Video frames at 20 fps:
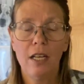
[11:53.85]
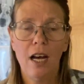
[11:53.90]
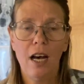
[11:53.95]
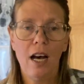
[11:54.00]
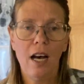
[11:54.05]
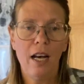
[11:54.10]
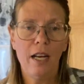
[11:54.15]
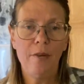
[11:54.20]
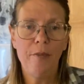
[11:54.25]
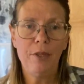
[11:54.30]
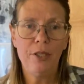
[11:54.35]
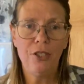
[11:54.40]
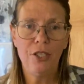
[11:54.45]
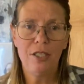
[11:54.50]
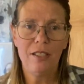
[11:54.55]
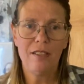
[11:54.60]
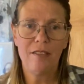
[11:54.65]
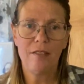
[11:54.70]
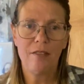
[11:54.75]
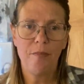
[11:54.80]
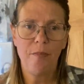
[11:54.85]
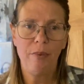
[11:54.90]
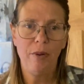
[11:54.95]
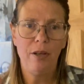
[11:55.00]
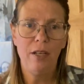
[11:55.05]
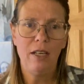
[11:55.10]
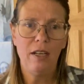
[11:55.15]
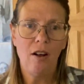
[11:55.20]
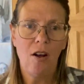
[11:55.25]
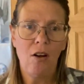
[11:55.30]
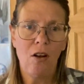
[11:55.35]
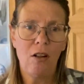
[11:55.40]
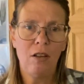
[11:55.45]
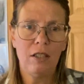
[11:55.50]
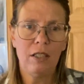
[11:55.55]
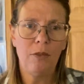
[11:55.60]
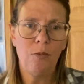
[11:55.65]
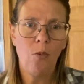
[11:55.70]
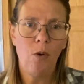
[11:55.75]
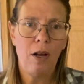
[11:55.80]
I would just put it all
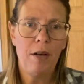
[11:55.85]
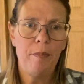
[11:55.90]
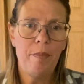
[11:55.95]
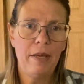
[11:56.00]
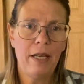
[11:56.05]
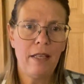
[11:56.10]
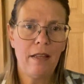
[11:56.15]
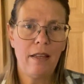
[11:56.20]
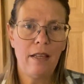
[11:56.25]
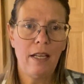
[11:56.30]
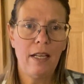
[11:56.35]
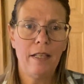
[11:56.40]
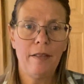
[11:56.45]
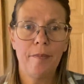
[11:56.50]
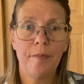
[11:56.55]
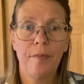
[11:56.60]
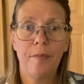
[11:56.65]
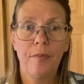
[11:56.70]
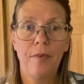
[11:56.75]
in one big thing,